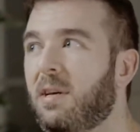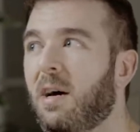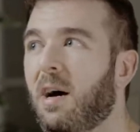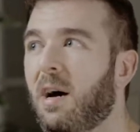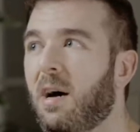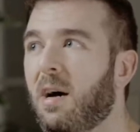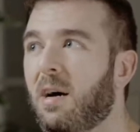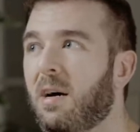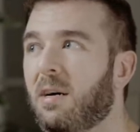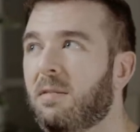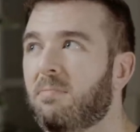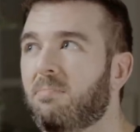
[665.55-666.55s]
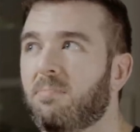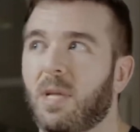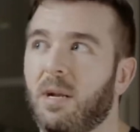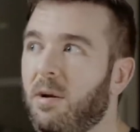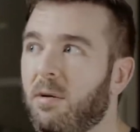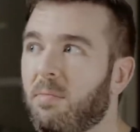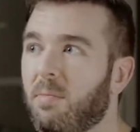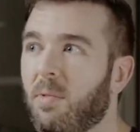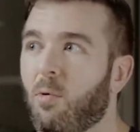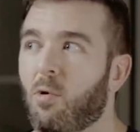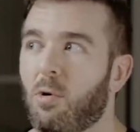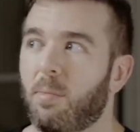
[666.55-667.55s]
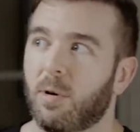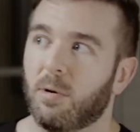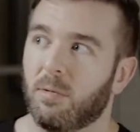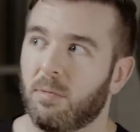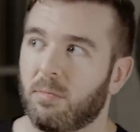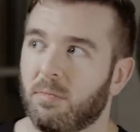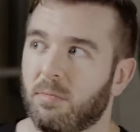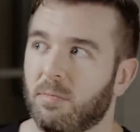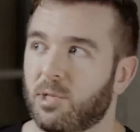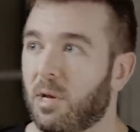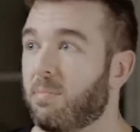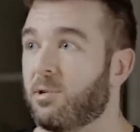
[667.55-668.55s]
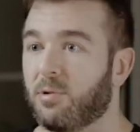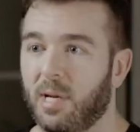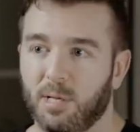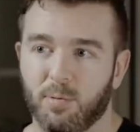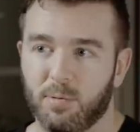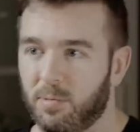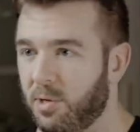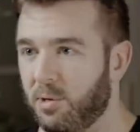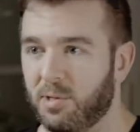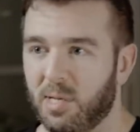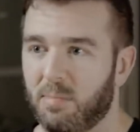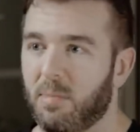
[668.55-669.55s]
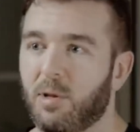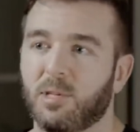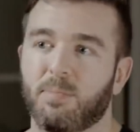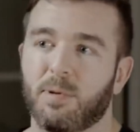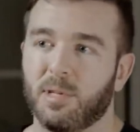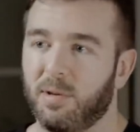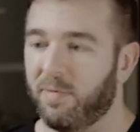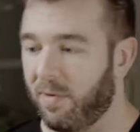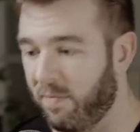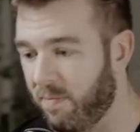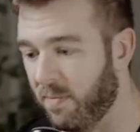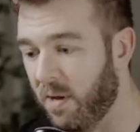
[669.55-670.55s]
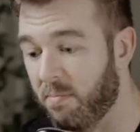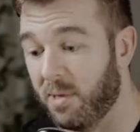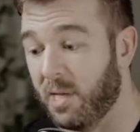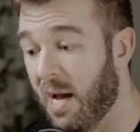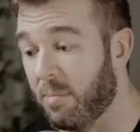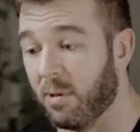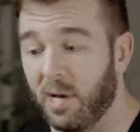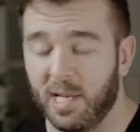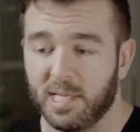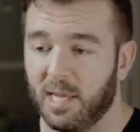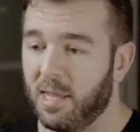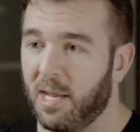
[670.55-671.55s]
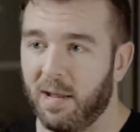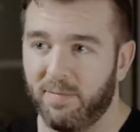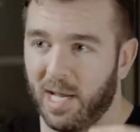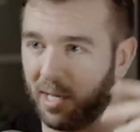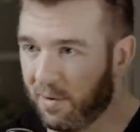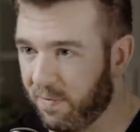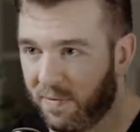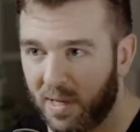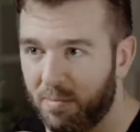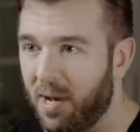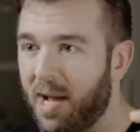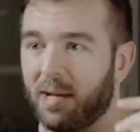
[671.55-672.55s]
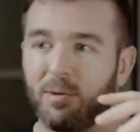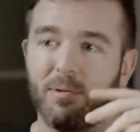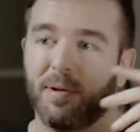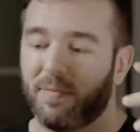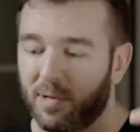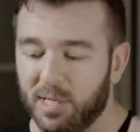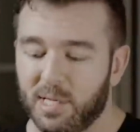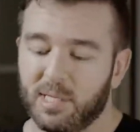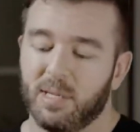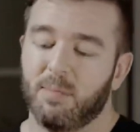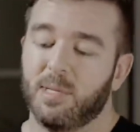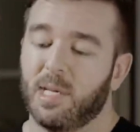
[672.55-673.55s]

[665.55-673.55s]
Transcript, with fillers: uh, I don't know, hormone substrates will reduce in multiple different metabolites that then have negative feedback through different systems.